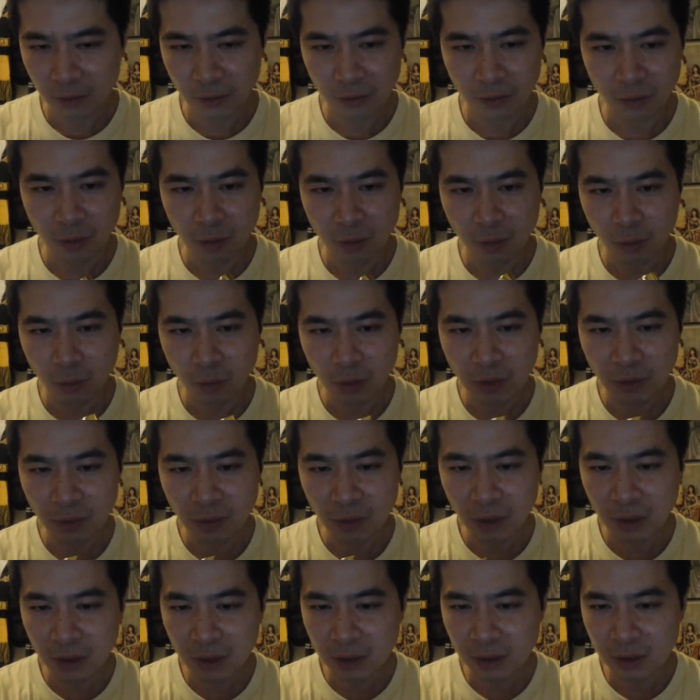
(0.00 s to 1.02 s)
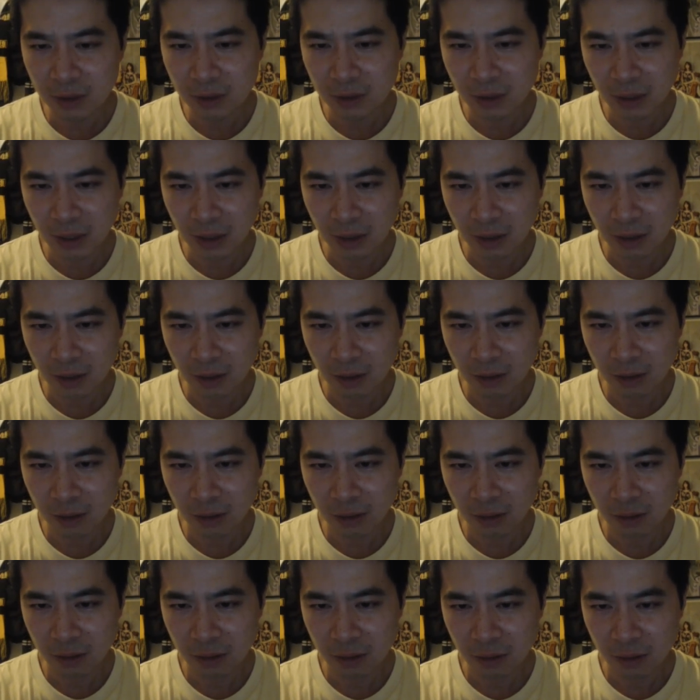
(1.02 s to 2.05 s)
from Revlon. This is like
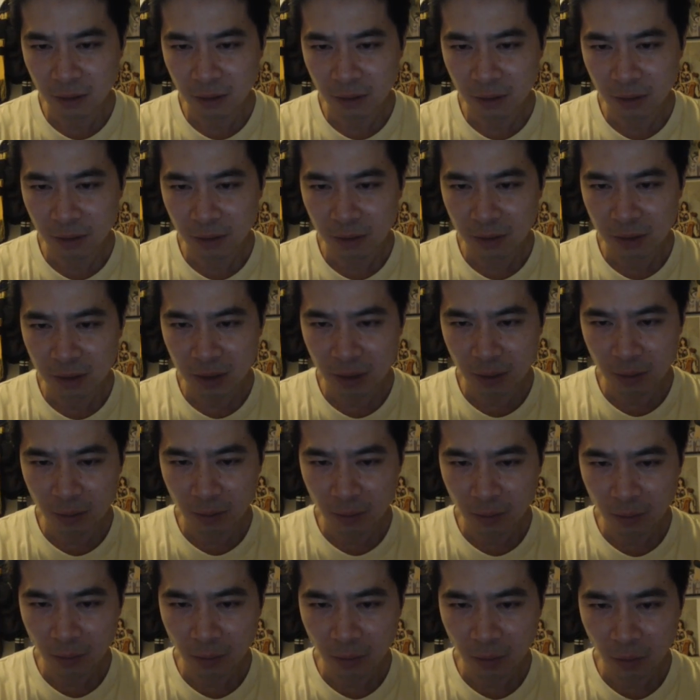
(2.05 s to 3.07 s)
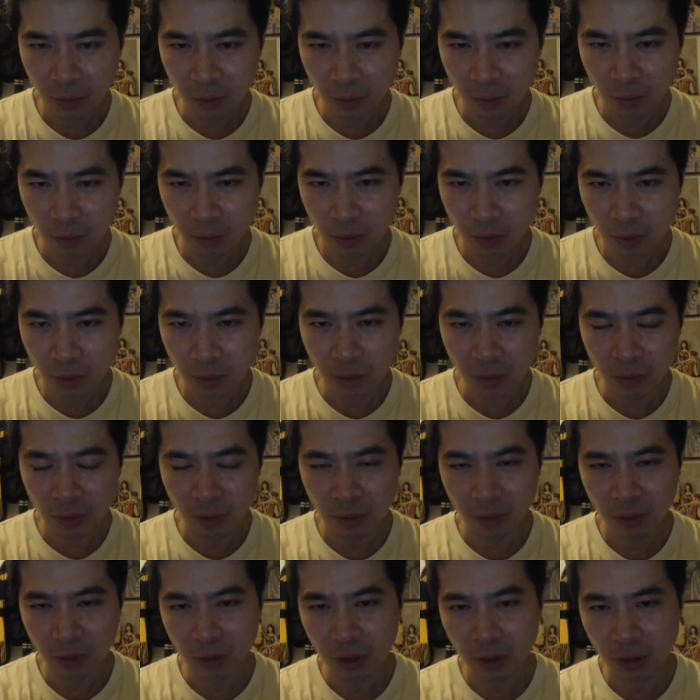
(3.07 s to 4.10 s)
some
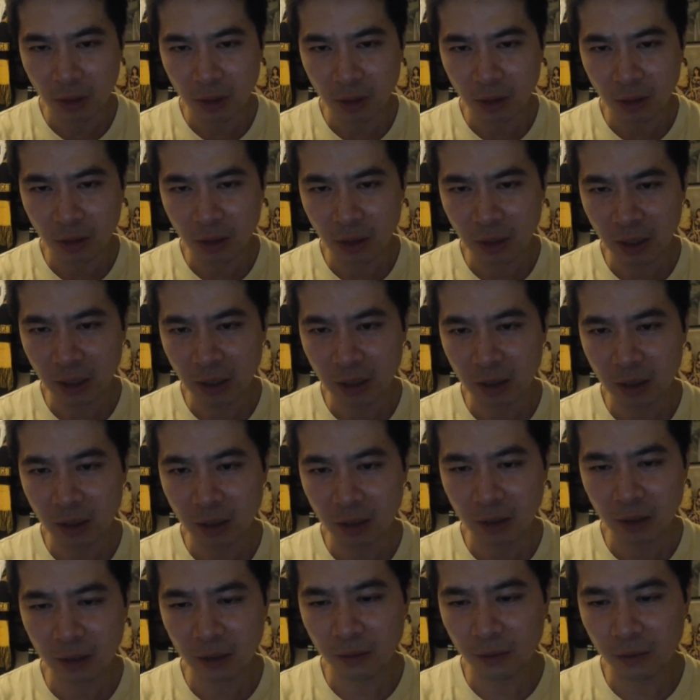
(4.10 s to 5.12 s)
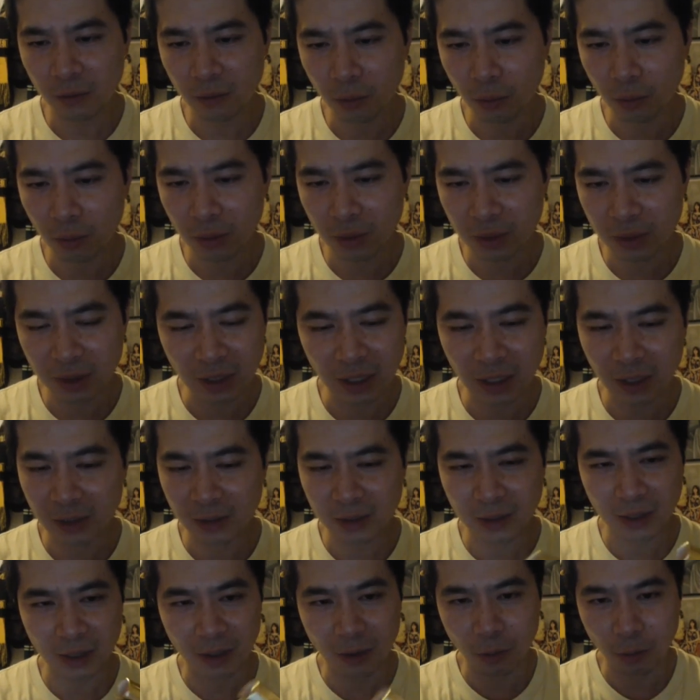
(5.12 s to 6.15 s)
it's
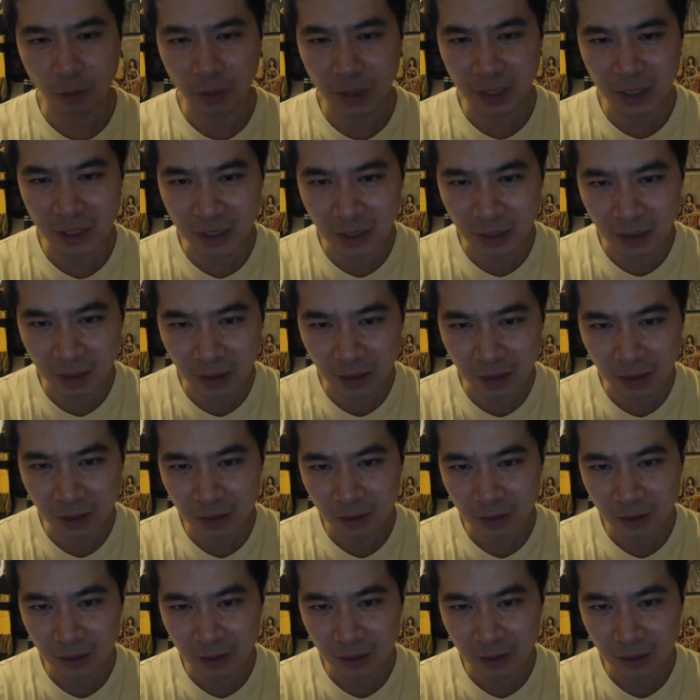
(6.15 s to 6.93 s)
like a red color.